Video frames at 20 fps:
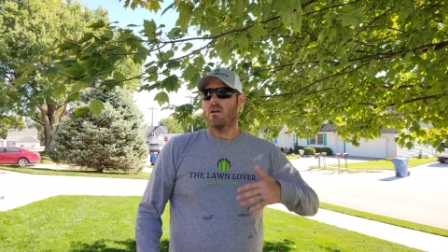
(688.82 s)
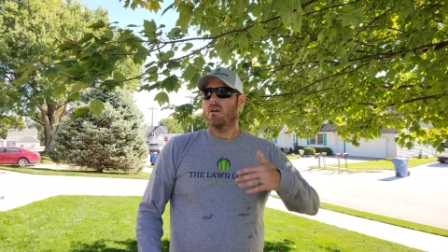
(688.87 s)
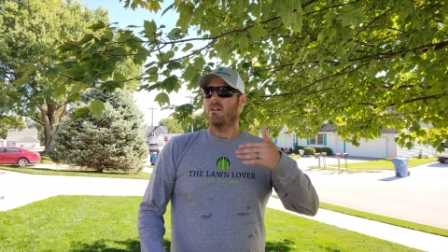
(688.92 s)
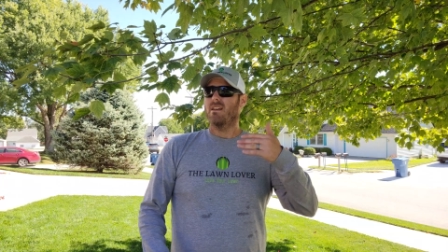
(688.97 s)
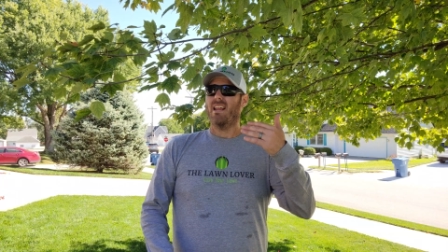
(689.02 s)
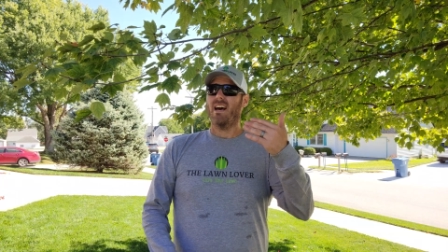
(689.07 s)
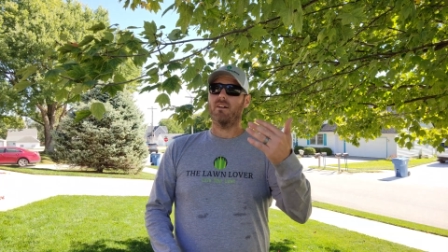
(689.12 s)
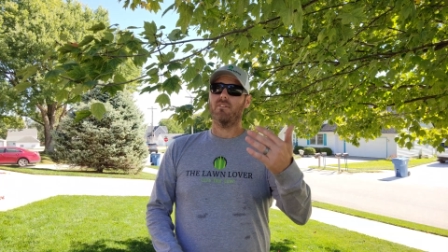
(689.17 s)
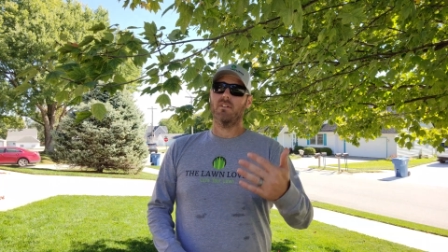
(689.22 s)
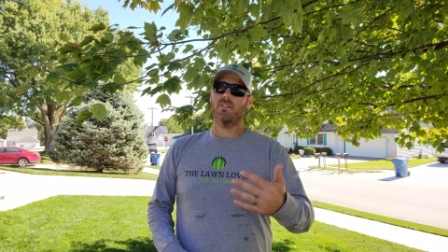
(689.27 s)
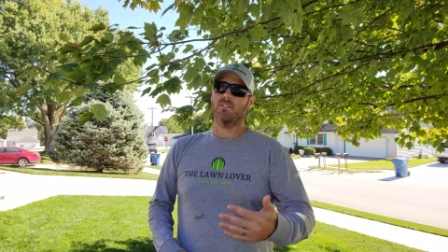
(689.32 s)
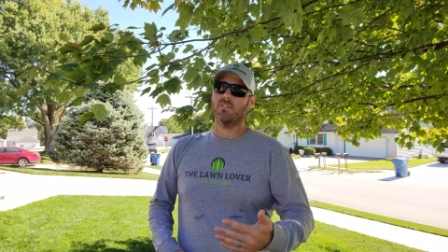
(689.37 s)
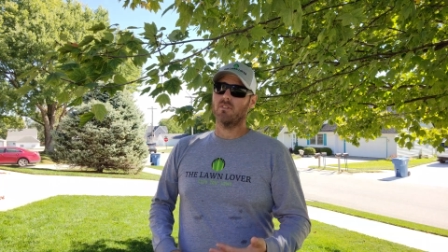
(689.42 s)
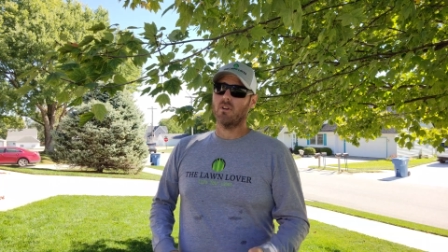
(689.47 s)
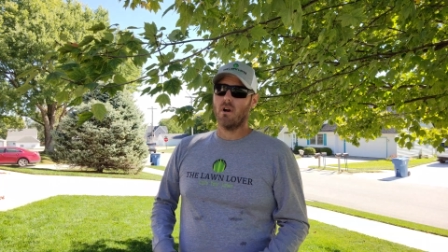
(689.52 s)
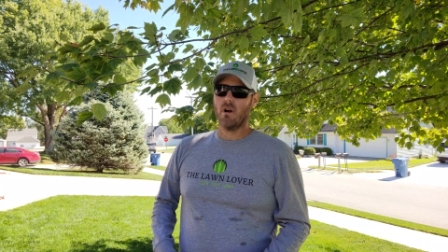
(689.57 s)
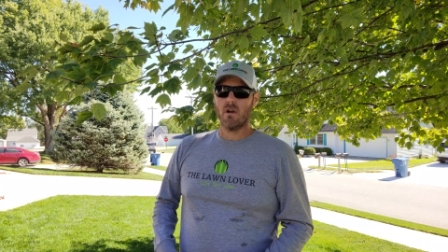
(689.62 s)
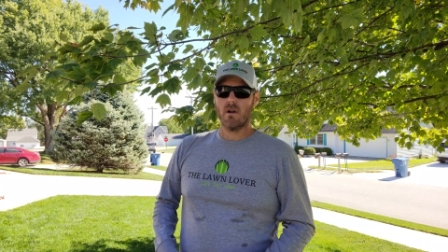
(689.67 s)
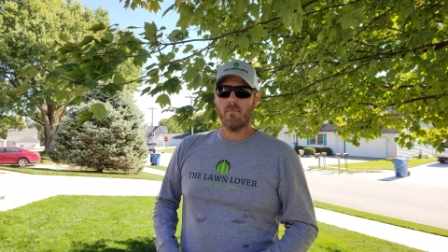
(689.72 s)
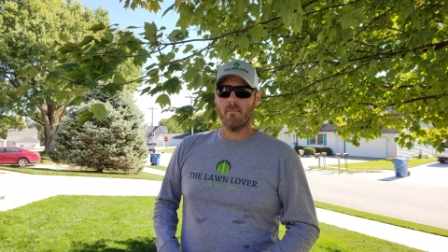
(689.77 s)
Now let's
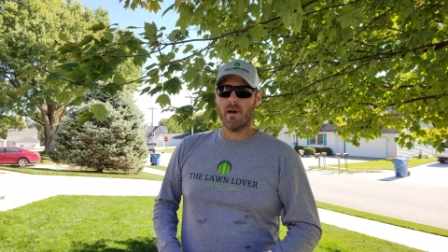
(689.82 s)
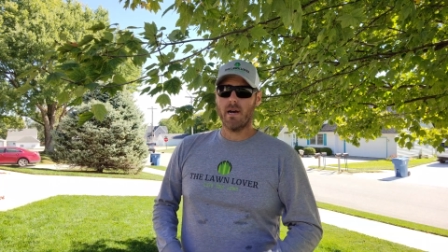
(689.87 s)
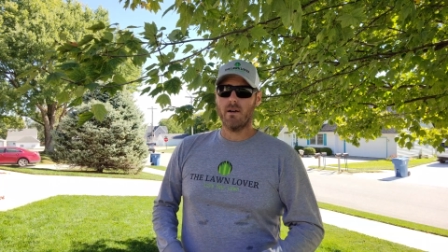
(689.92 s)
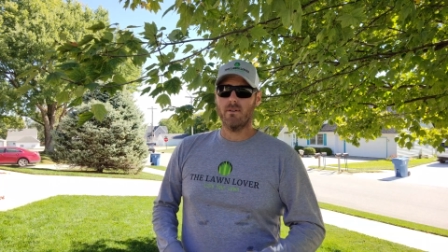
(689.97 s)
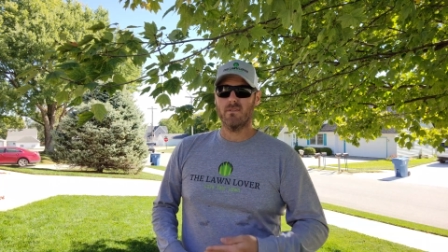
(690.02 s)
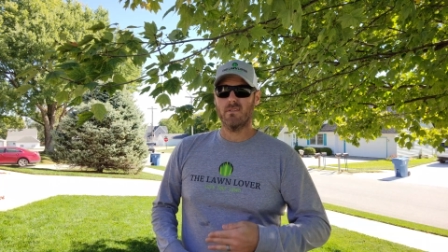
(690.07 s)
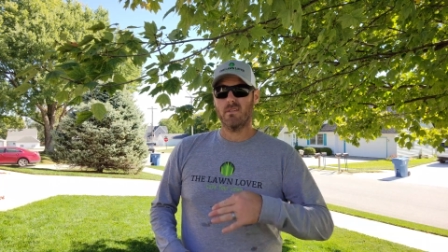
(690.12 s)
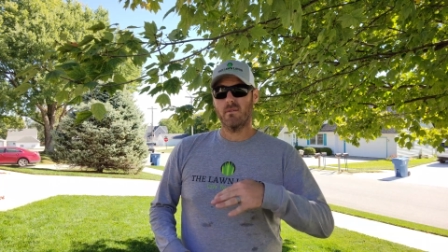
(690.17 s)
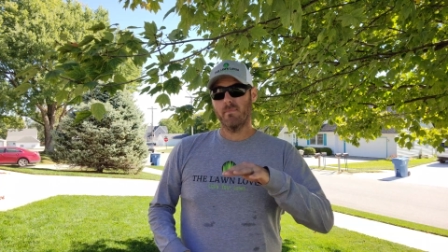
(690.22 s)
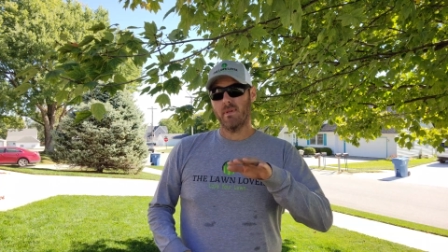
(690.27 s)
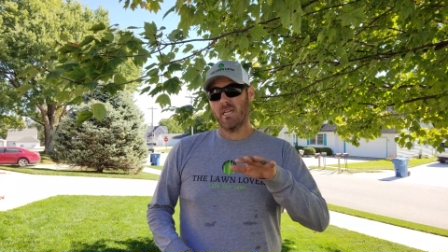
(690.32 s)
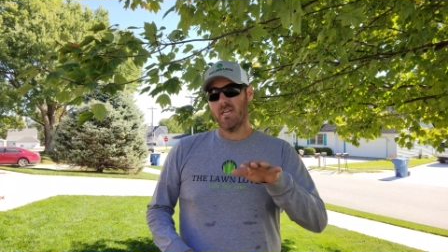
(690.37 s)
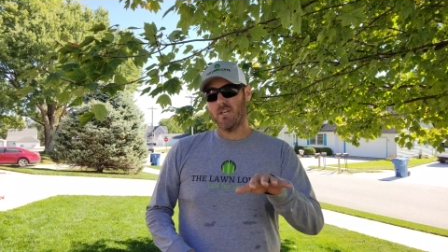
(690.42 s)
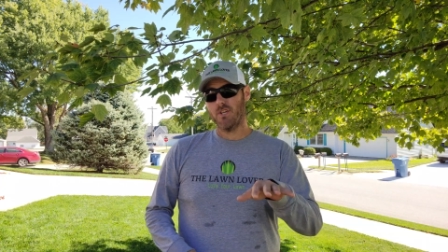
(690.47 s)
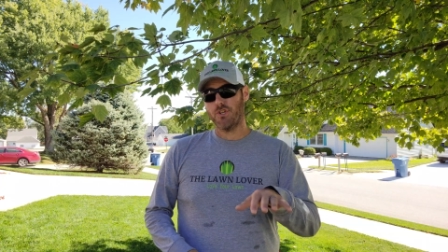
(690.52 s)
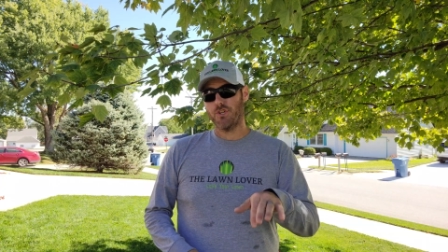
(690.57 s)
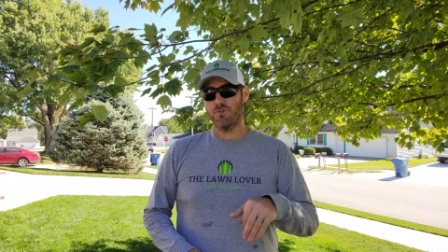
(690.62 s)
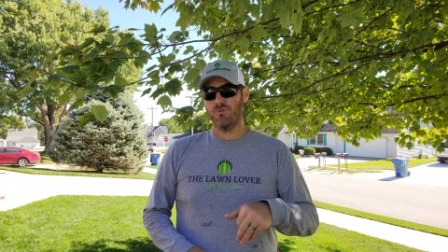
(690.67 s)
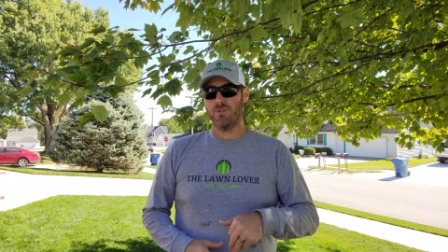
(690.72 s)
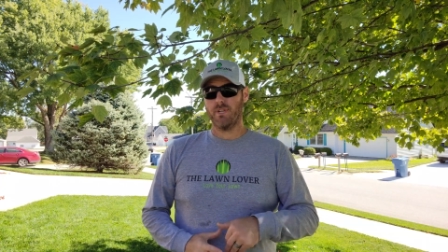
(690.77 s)
talk about some
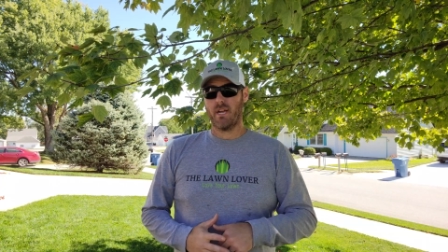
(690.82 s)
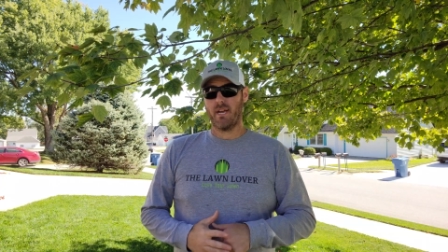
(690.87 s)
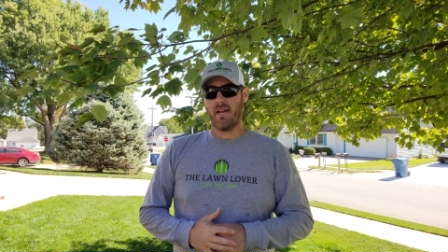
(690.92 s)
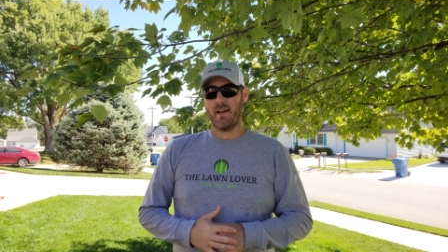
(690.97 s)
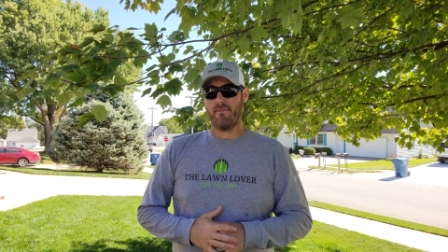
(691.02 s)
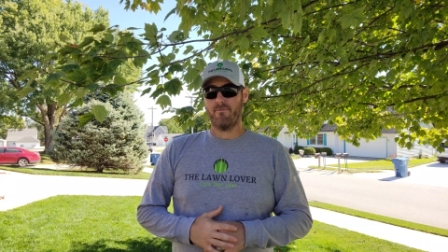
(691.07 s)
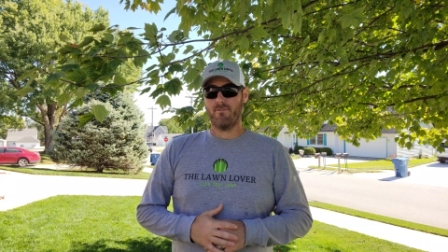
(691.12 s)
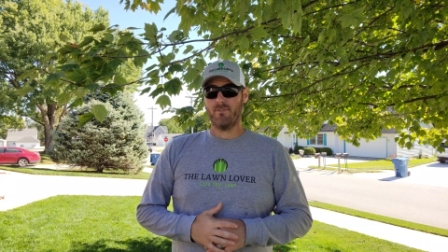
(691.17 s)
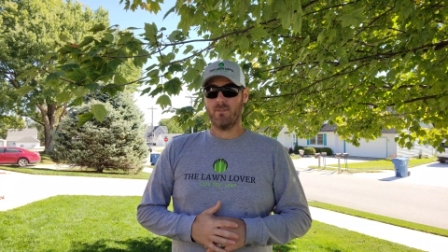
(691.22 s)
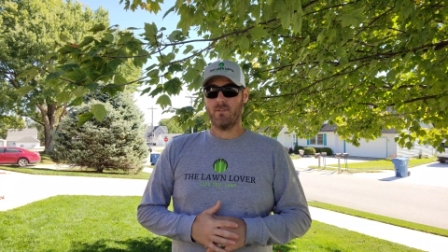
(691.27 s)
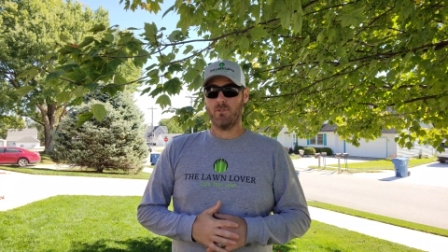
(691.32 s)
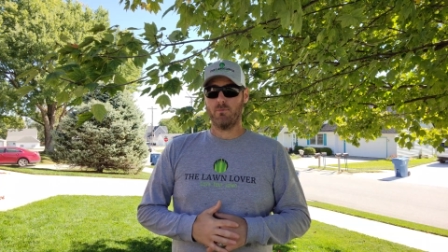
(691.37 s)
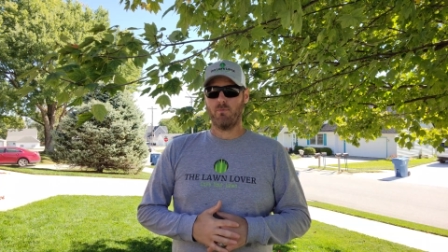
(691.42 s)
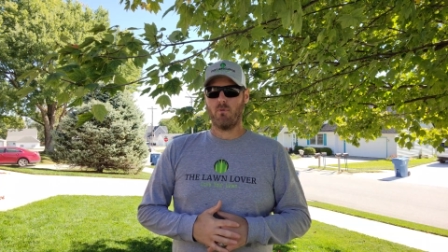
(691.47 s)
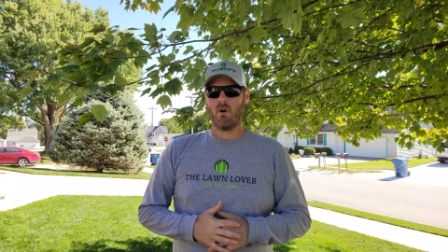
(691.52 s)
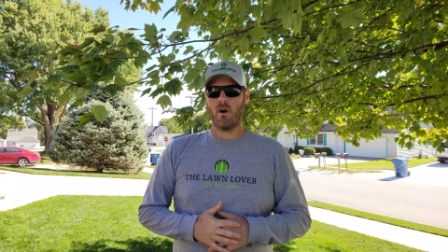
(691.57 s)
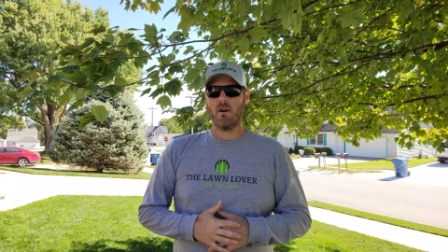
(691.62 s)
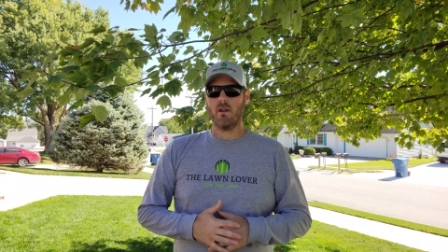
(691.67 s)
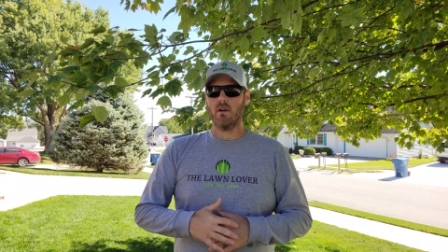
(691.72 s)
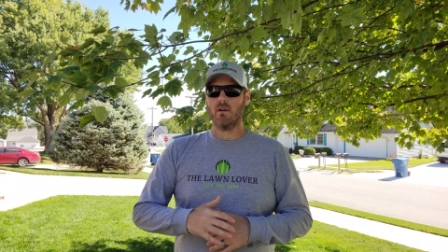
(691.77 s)
issues I have with this
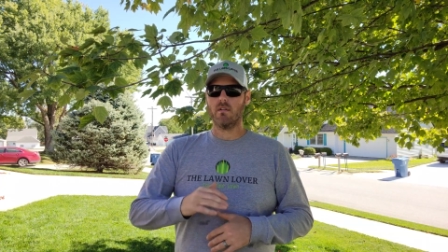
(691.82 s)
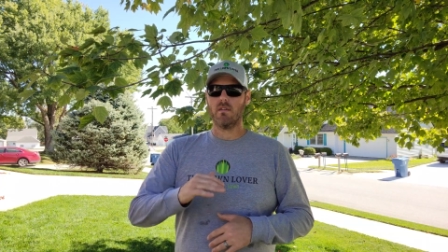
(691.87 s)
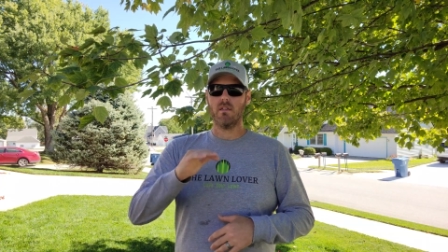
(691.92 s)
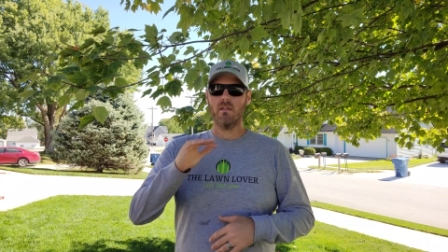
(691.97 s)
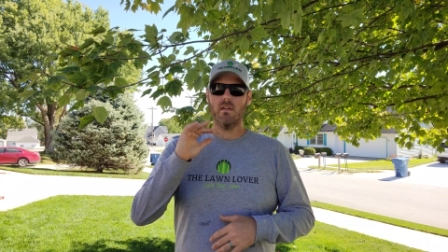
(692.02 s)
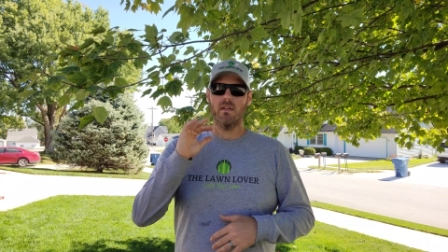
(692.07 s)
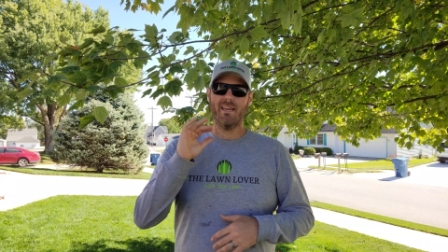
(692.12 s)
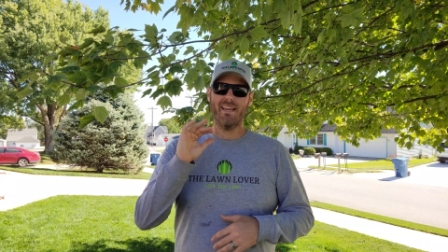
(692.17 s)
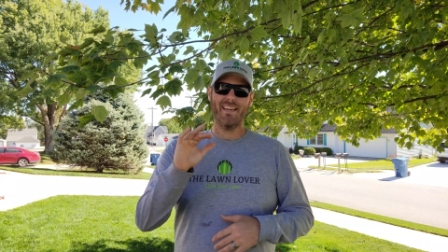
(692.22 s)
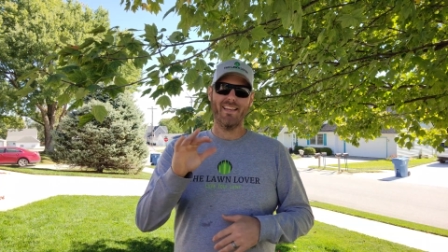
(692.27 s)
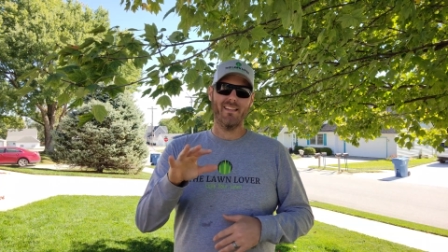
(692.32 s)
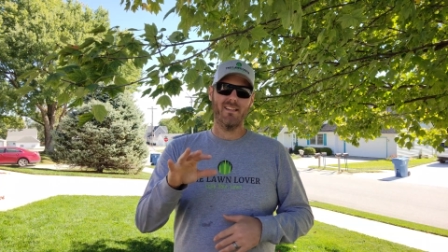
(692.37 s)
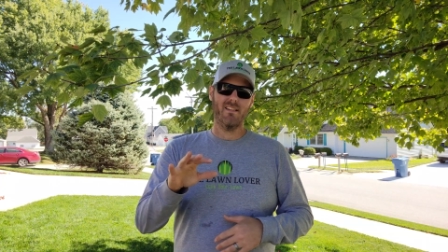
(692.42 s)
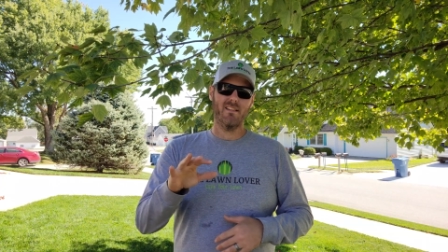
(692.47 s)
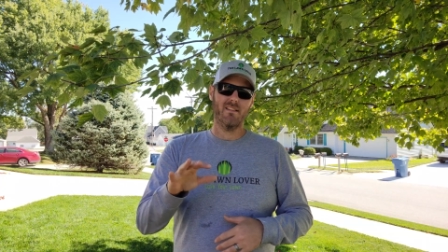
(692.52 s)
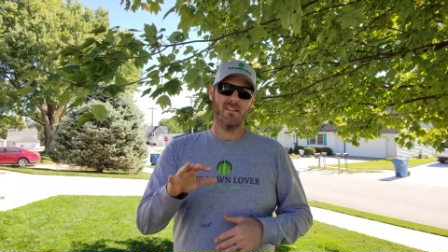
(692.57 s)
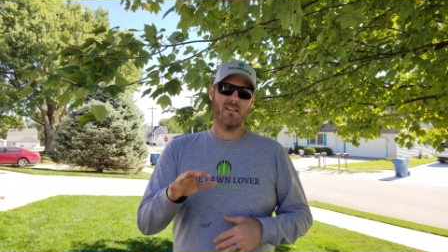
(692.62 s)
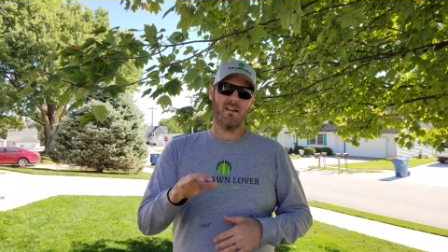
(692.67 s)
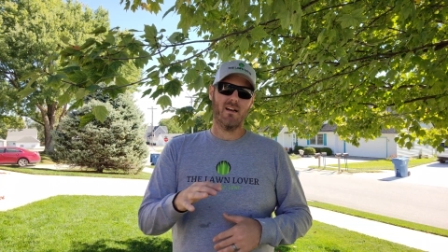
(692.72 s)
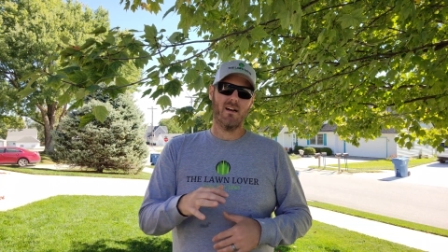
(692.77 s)
product and